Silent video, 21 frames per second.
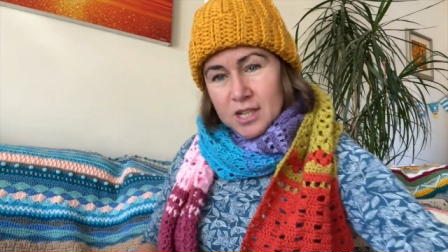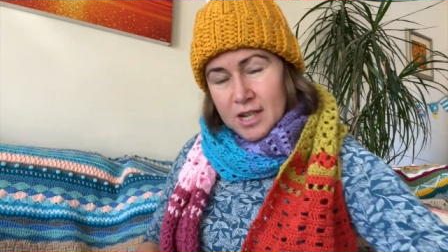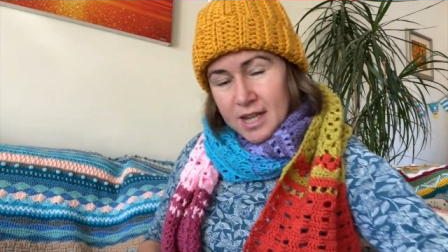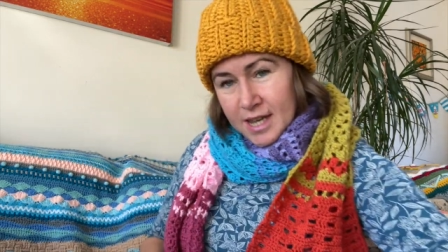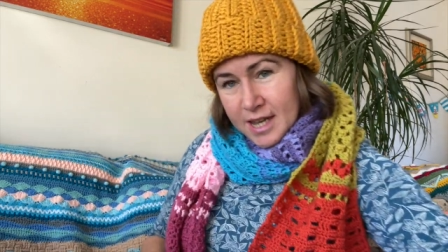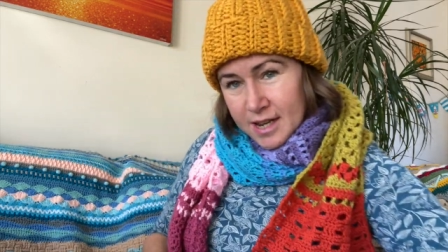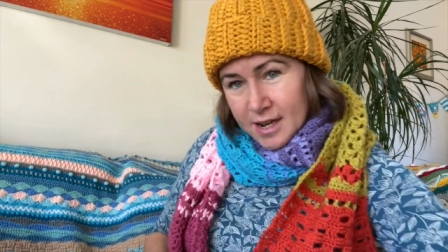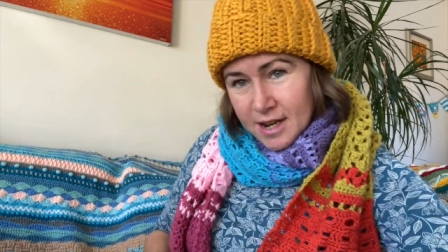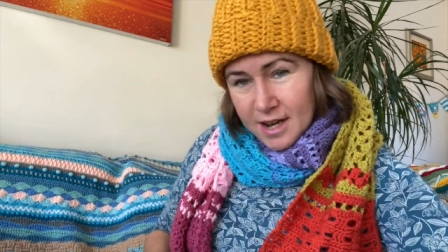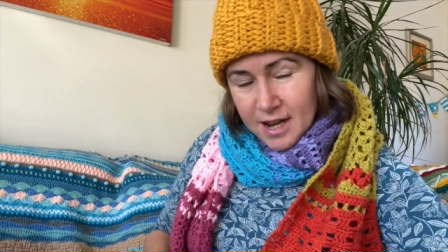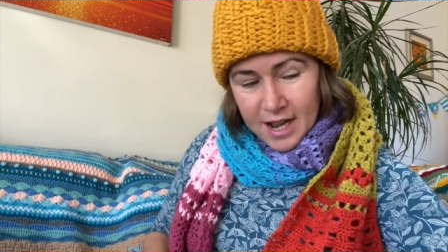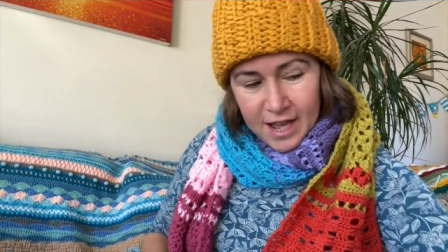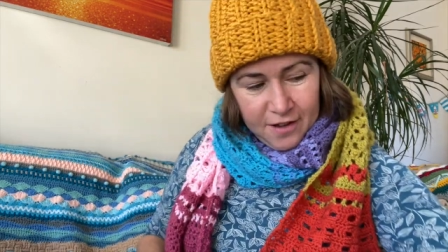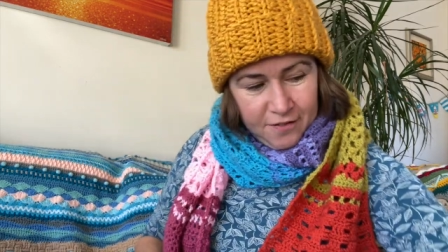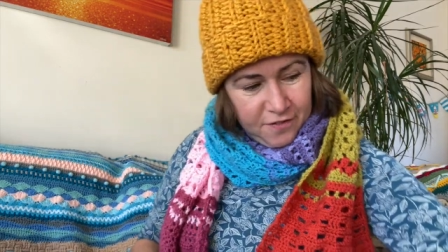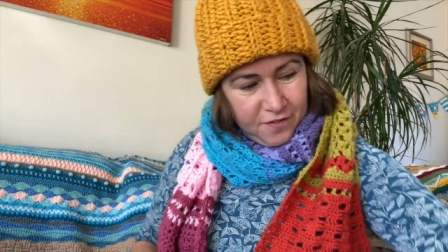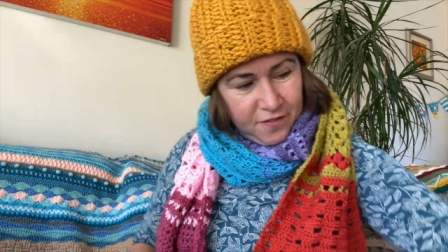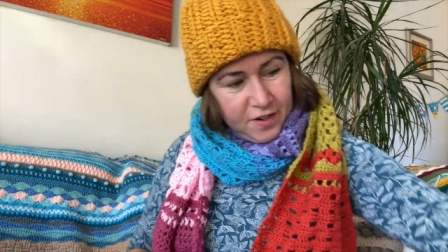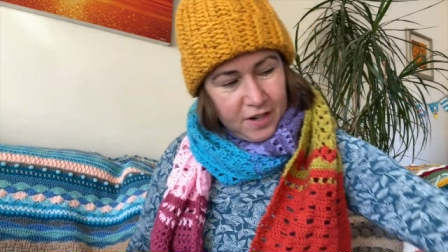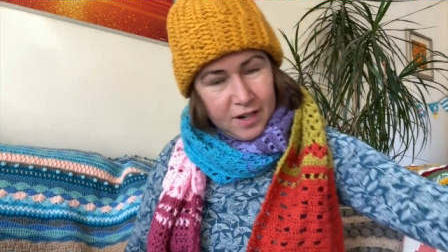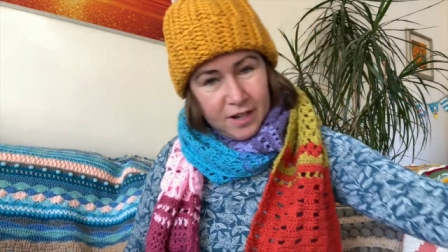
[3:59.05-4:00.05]
I had
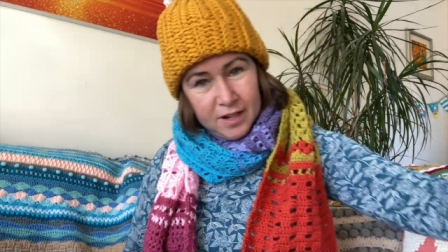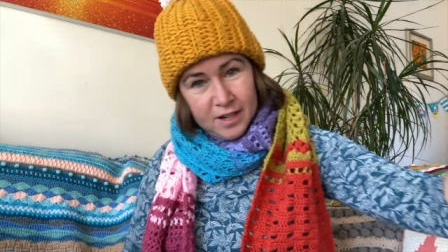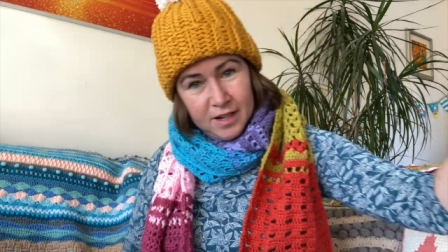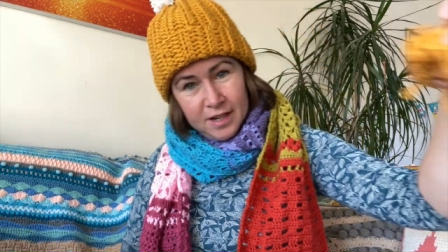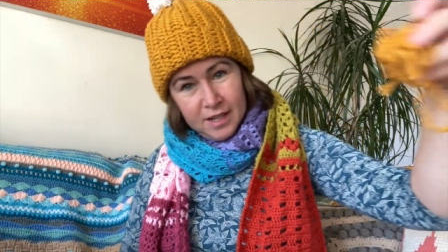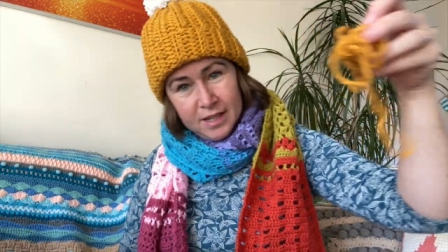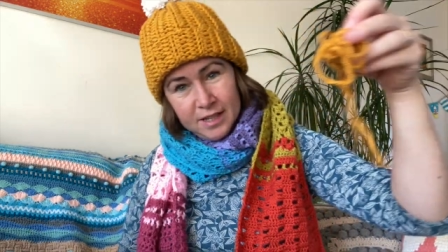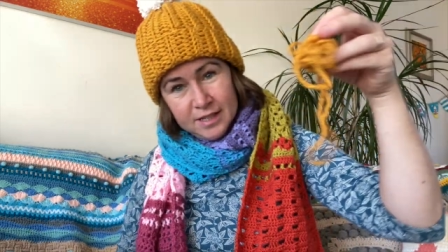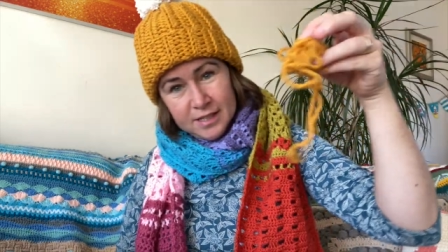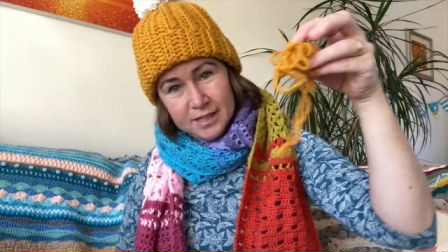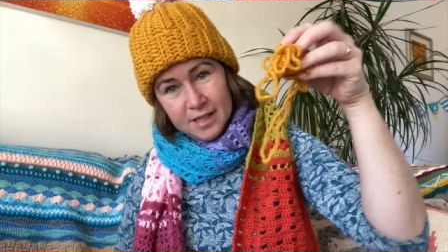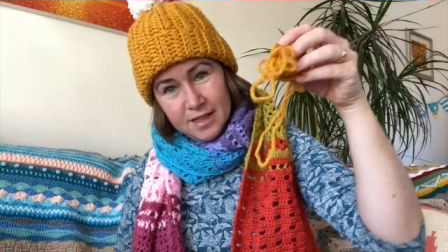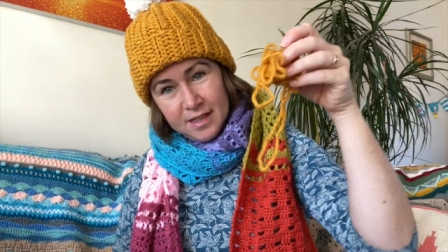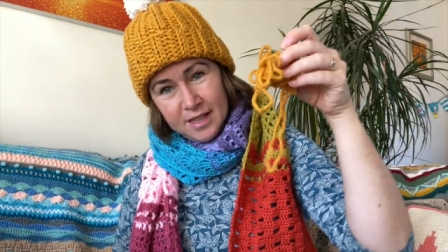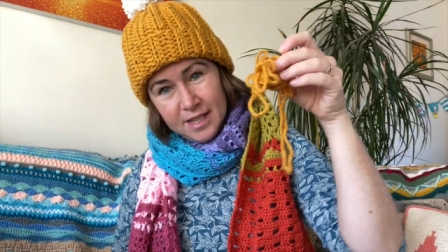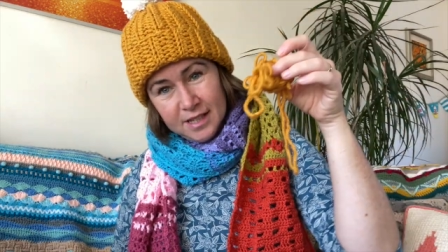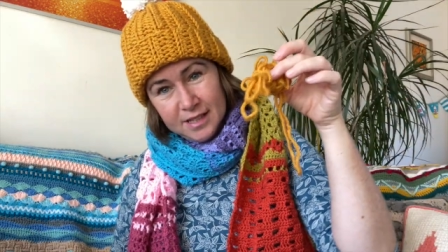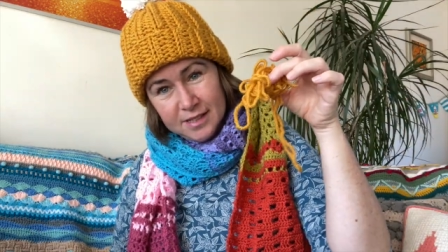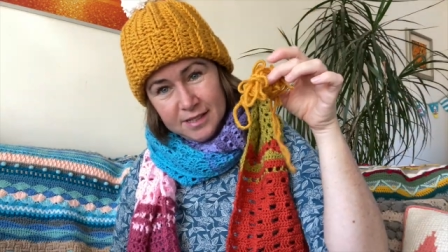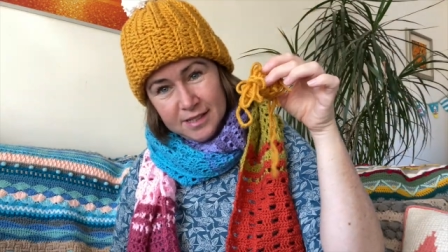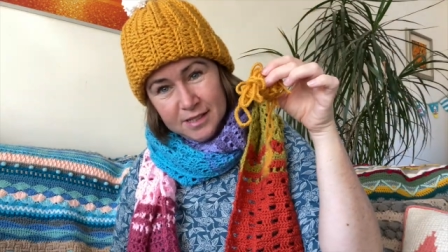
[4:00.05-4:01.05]
left. So
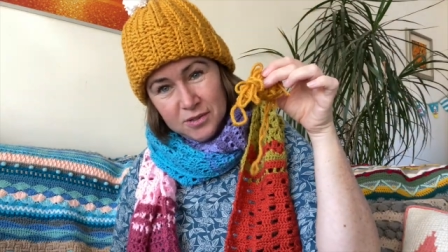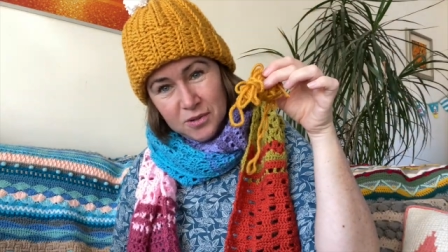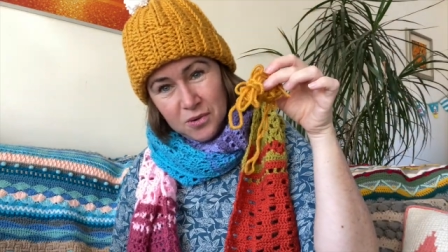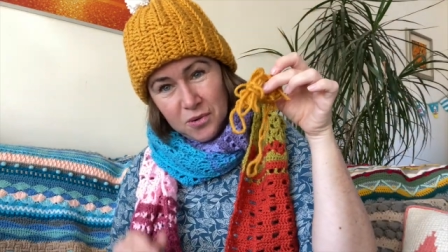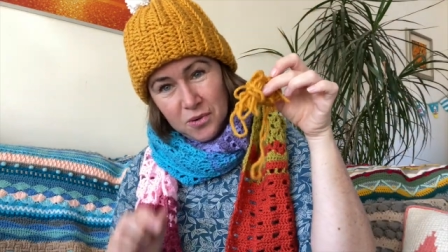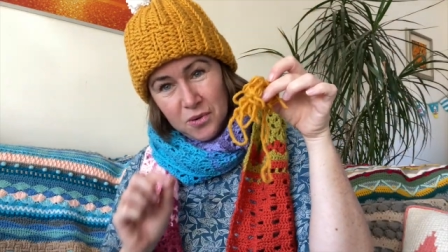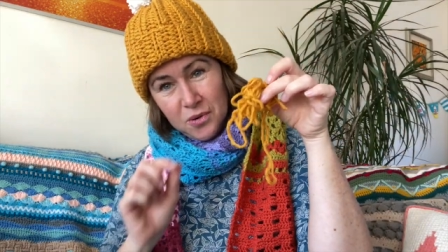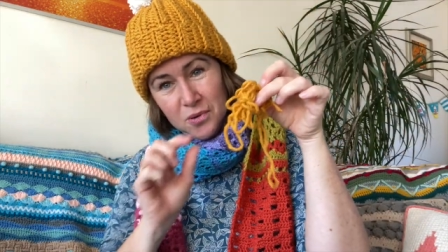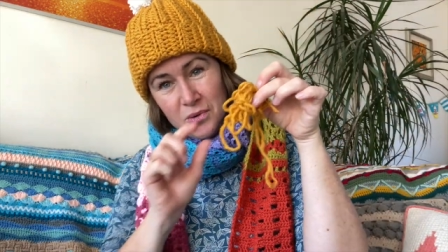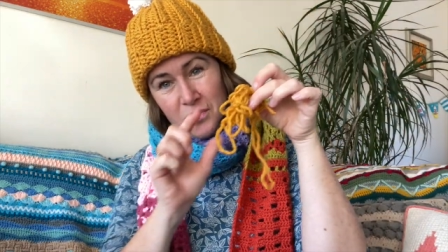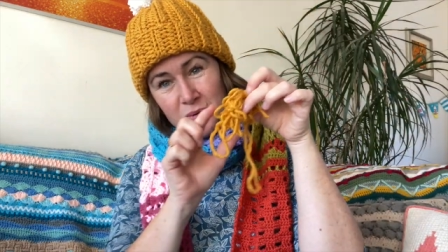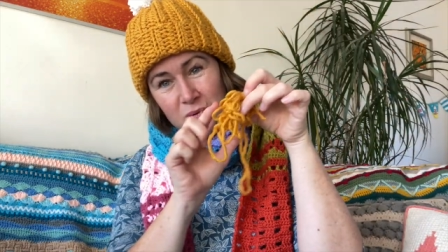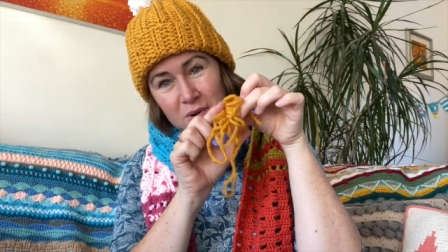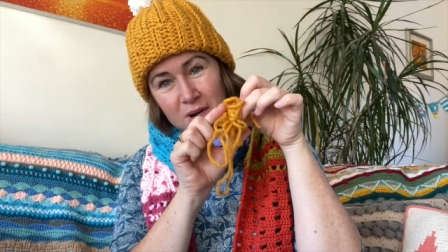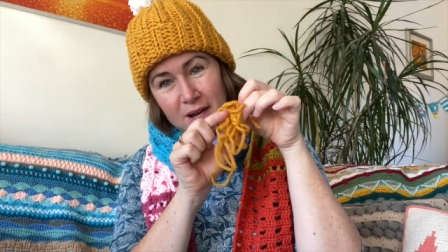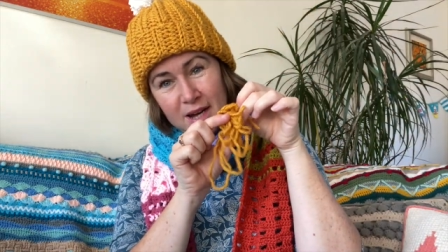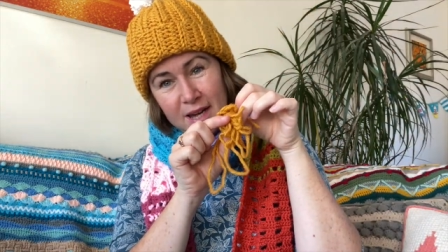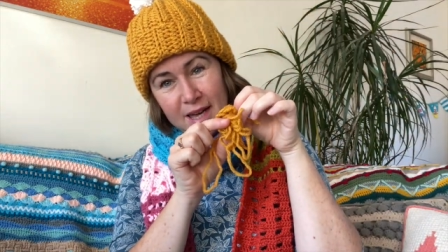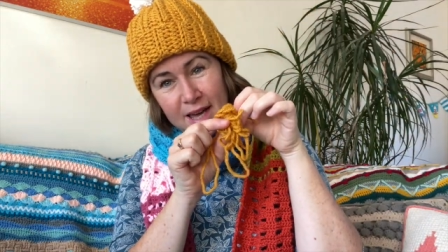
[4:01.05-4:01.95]
this is all I